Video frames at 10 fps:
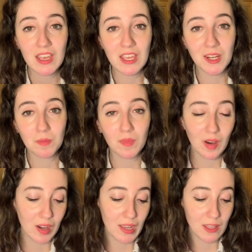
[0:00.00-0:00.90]
in
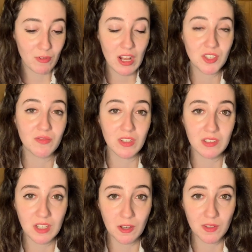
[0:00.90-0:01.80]
my reaction
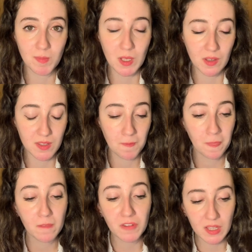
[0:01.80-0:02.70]
videos, because
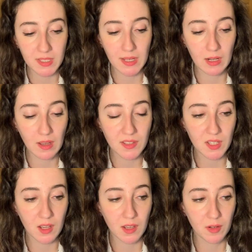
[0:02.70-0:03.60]
firstly, I like to
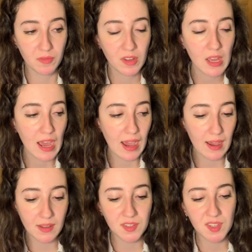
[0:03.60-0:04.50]
kind of
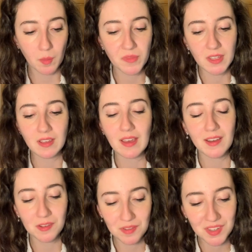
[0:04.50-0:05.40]
add something
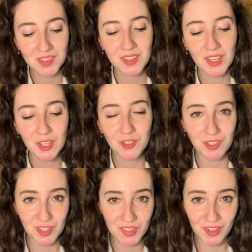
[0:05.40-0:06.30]
else to
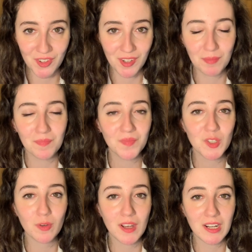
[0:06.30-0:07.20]
the song,
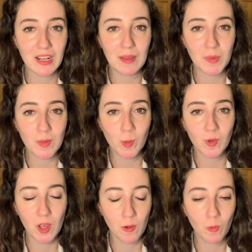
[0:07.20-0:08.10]
try and let people
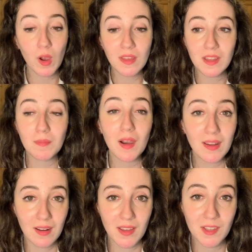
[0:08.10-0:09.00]
know why they
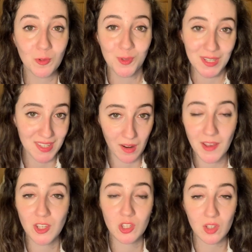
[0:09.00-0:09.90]
might like or
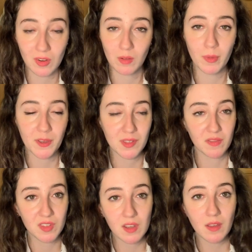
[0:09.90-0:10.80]
dislike a song because
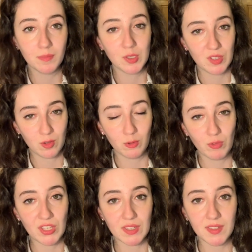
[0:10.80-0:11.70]
of certain musical
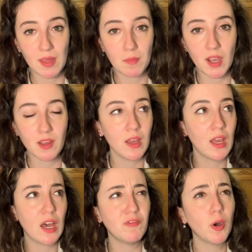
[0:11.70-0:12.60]
reasons they might
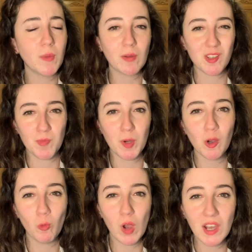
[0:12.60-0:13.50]
have not been able to
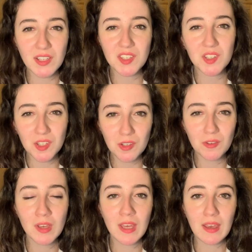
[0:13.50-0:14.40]
put words to.
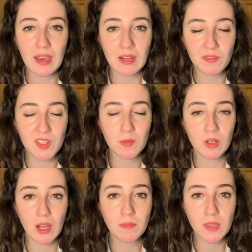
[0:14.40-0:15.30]
And if
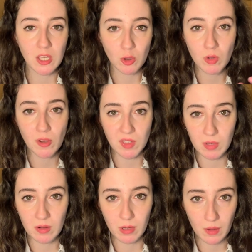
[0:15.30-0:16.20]
someone like me who knows a
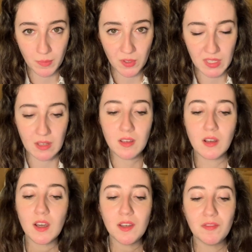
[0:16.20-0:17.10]
bit about music can
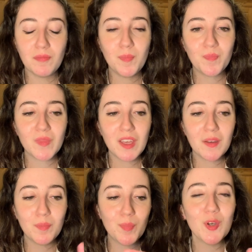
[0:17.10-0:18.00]
kind
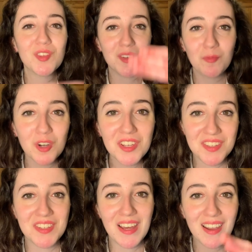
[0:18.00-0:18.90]
of put some
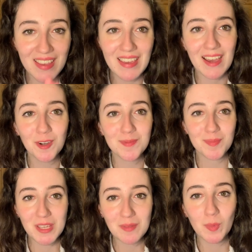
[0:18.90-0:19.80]
words to that, it helps
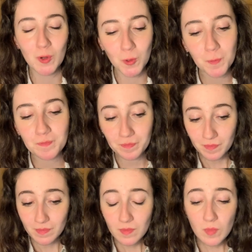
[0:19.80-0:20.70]
people.
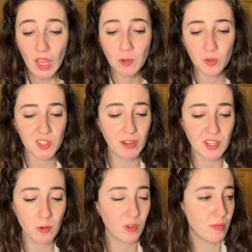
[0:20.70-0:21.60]
And also, I
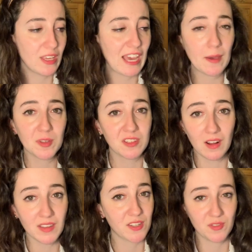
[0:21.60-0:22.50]
don't want to be
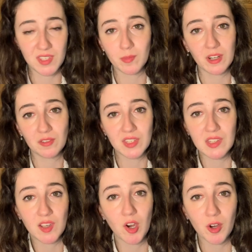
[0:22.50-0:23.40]
capitalizing on someone
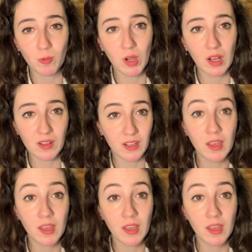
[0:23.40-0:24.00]
else's hard work.